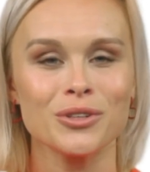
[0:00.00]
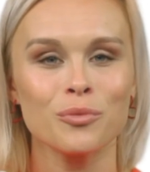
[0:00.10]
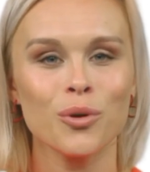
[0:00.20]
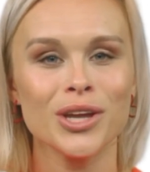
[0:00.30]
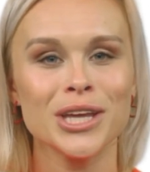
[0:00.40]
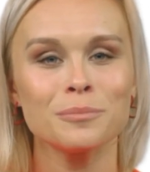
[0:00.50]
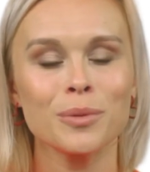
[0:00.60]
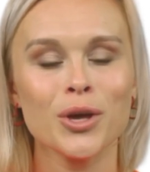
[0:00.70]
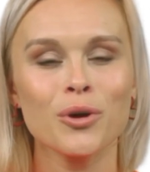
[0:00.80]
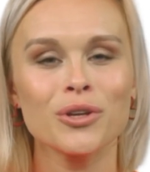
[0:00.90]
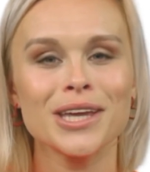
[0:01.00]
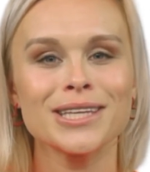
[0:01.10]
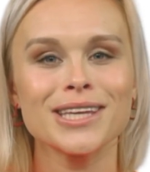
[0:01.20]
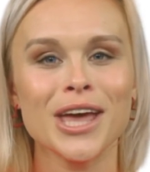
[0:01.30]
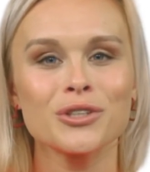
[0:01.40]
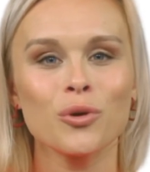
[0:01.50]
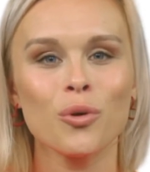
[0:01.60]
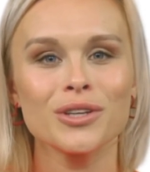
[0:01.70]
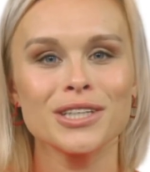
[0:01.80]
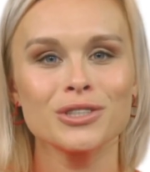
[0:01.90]
William Butler Yeats, I
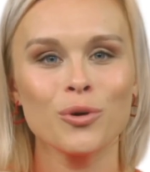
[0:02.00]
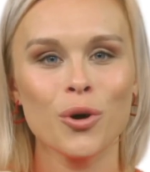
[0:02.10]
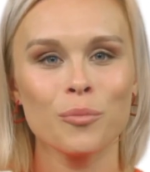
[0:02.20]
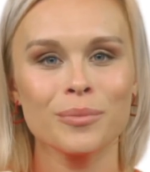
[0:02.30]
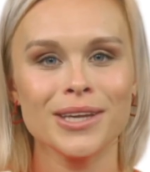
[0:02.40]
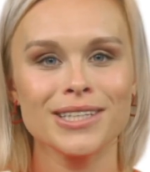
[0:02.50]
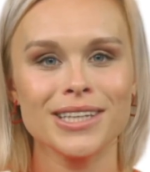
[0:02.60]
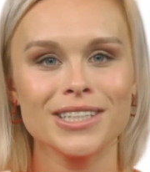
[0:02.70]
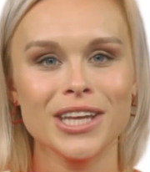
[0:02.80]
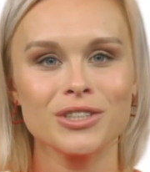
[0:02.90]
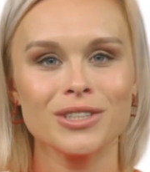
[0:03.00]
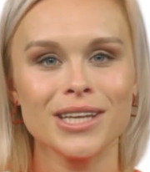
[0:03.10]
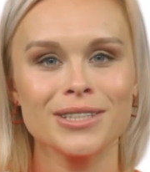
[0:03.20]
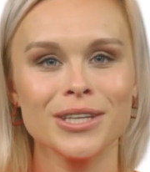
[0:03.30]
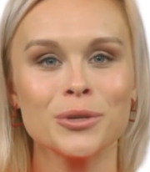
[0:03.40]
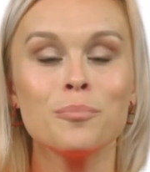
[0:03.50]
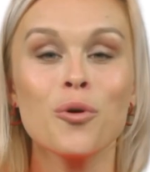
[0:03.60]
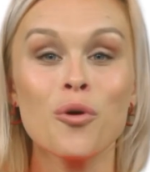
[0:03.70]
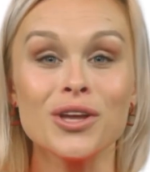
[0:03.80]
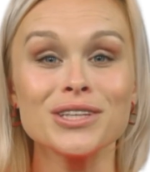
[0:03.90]
adore this quote because it teaches us the
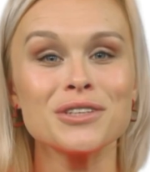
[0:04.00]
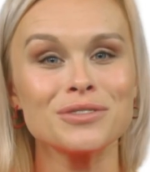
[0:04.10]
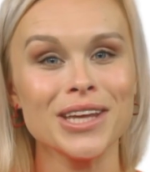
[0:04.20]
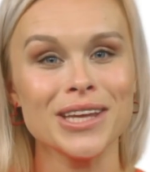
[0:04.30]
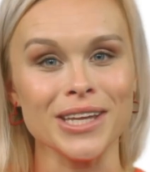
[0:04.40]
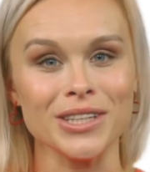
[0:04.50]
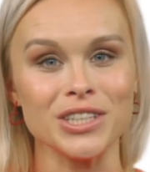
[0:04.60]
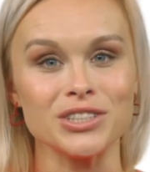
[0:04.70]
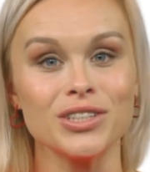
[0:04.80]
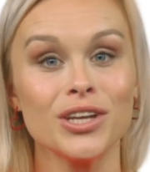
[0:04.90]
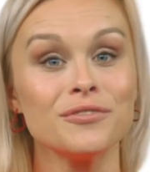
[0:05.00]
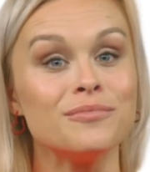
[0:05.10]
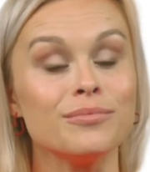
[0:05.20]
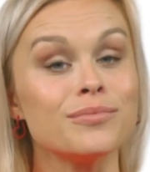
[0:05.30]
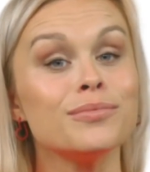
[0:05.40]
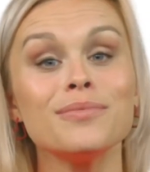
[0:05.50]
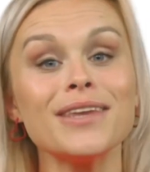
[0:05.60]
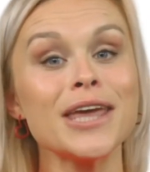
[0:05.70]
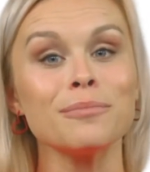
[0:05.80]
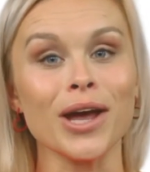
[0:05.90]
importance of taking initiative.
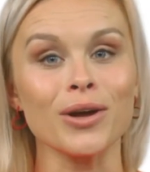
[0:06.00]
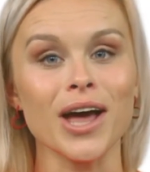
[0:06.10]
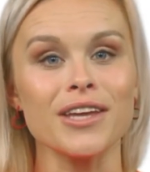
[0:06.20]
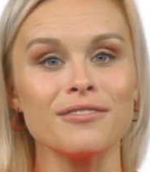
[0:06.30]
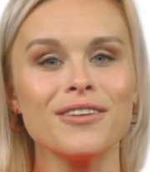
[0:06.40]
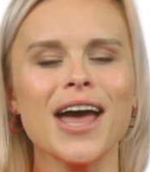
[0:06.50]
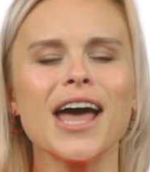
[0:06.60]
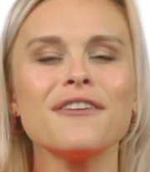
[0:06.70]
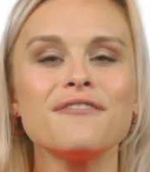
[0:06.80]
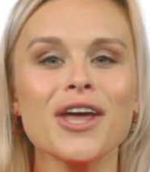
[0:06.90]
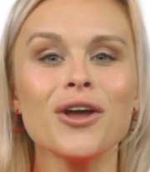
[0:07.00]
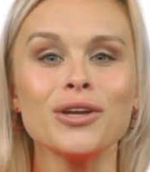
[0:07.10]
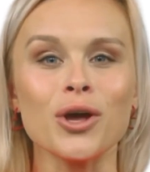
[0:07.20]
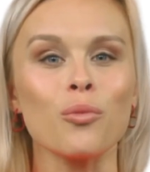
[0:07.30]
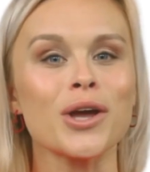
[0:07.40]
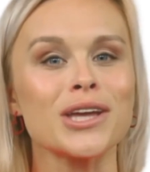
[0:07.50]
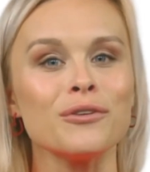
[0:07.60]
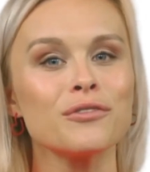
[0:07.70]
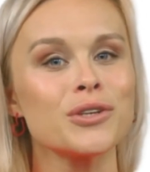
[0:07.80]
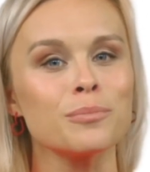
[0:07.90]
In my life, I've found that
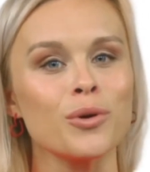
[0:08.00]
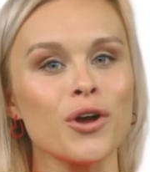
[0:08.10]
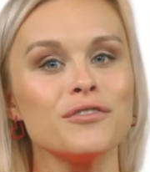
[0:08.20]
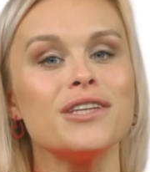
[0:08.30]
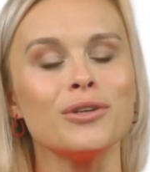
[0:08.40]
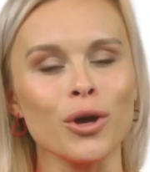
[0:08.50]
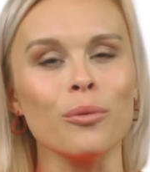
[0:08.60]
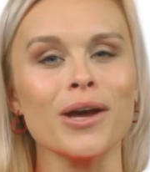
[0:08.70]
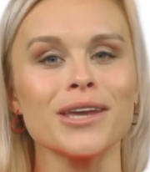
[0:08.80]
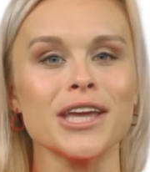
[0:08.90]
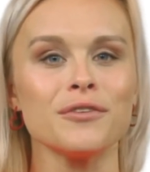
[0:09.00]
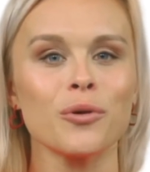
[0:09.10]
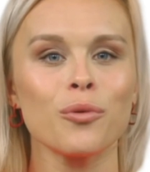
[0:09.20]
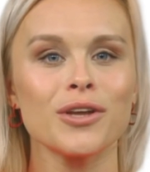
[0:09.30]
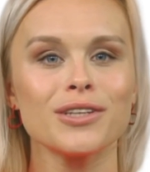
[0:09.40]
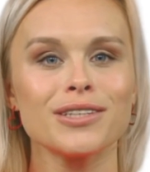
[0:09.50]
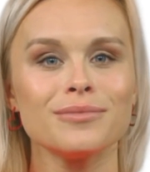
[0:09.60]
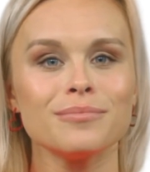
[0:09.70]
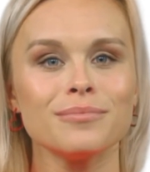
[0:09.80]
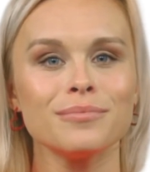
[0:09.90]
waiting for the perfect moment never works.
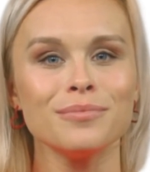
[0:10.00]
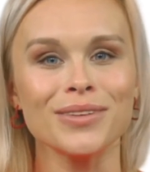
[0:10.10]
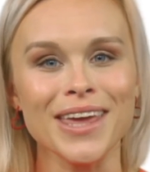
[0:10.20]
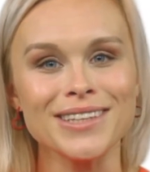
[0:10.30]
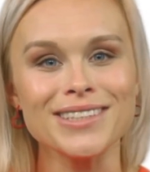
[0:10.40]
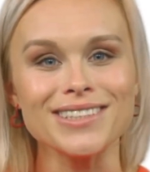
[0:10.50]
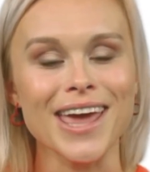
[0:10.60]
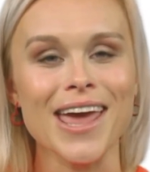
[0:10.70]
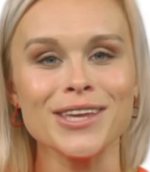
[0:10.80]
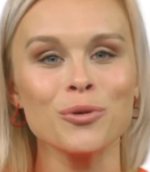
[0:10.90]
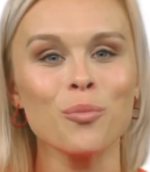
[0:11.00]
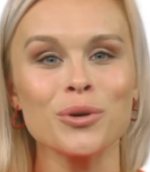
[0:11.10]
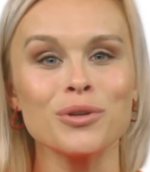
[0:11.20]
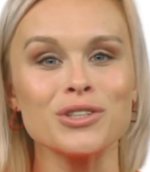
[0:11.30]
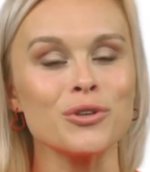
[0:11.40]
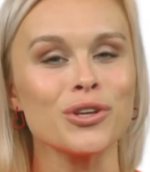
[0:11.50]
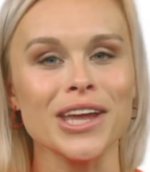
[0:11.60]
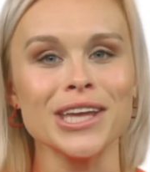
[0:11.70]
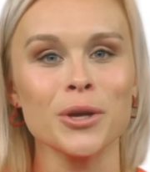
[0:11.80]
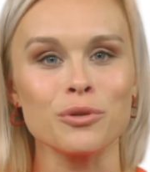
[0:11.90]
Instead, we must
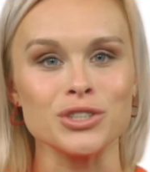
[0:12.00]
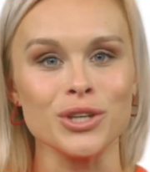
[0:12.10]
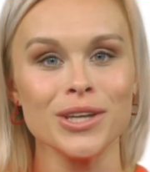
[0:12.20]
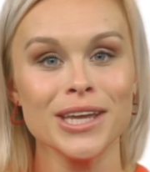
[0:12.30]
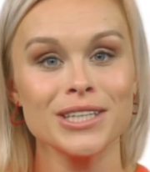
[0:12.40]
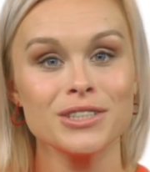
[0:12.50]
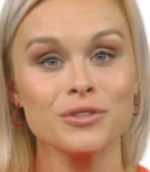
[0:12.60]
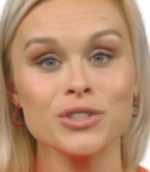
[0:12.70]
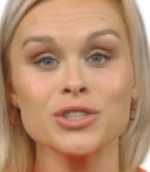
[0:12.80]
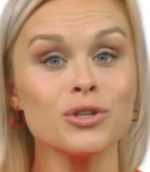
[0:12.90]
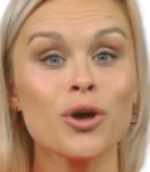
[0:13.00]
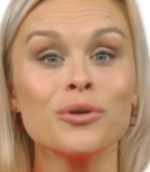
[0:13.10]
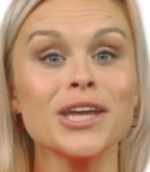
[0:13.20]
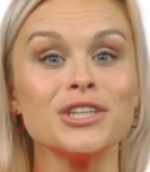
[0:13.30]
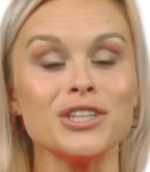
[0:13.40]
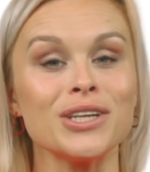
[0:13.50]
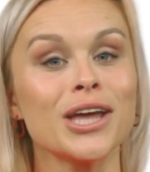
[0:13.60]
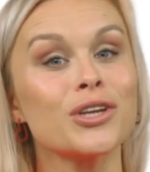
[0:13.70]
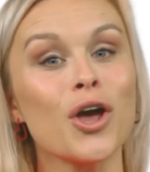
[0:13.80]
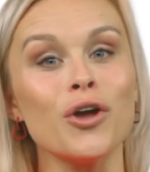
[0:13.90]
create opportunities through determination
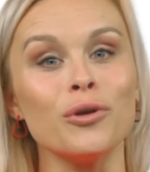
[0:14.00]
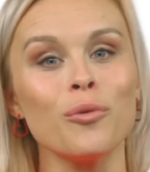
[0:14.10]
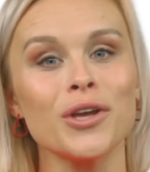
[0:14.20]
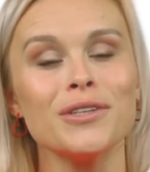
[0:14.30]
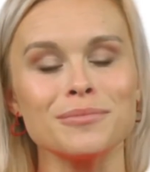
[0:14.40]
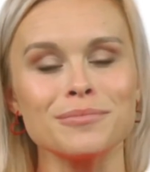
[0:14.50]
and hard work.